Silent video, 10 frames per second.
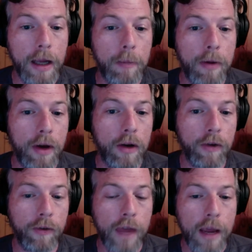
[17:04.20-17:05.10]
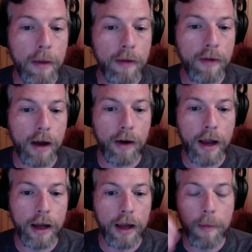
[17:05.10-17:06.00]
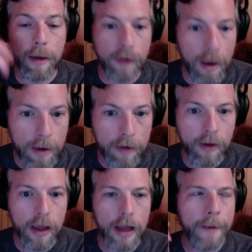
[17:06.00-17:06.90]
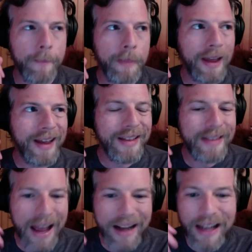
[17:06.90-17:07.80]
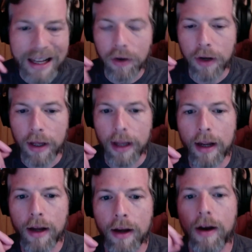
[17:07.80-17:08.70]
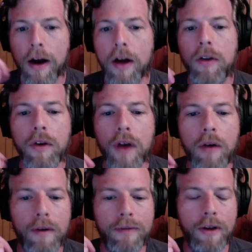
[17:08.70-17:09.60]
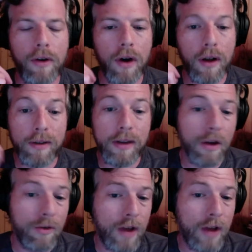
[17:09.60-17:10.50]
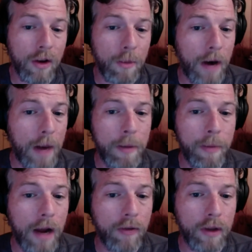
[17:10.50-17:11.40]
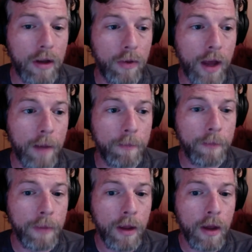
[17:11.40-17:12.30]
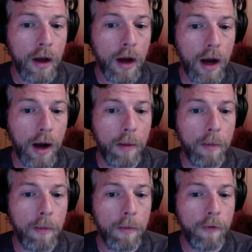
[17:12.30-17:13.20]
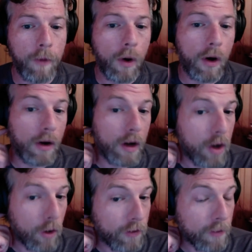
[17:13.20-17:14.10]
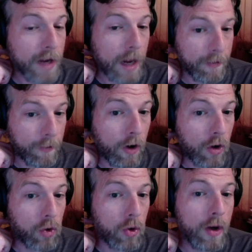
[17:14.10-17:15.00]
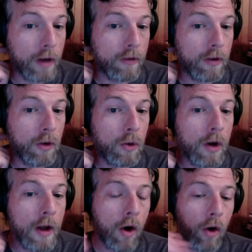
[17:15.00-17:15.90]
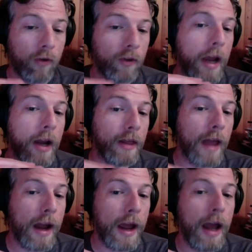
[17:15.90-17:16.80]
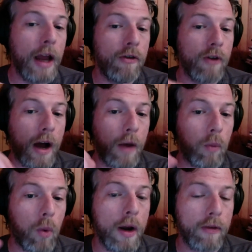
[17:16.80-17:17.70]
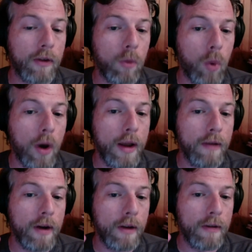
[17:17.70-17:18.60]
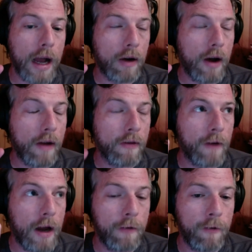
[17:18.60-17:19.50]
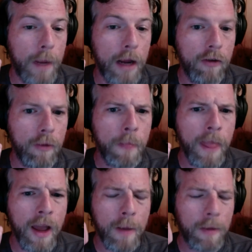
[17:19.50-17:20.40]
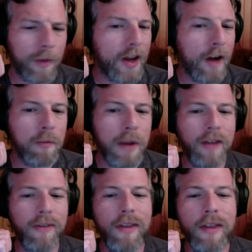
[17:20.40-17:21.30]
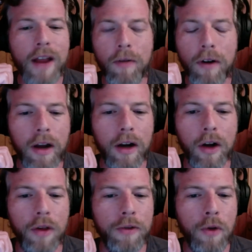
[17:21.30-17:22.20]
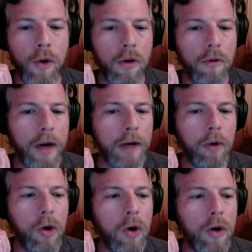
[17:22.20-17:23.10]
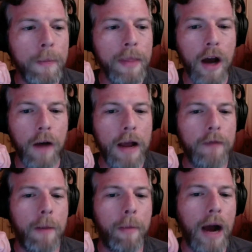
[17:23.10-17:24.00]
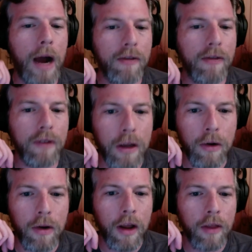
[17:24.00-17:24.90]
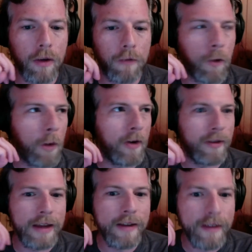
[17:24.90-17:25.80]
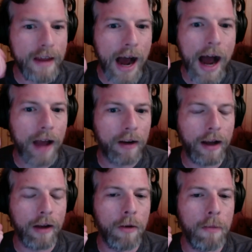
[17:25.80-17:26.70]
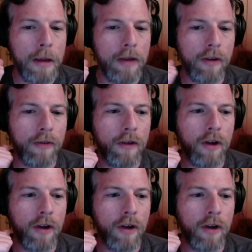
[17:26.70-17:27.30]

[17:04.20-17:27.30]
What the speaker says: political statements on, like, MSNBC. Technically, under the letter of the law, DOJ could probably prosecute them for, sometimes for alluding to or skating that edge on what is and is not classified information. But the government is never going to go through the whole rickroll of having to prosecute the former DCI. Like, it would be just such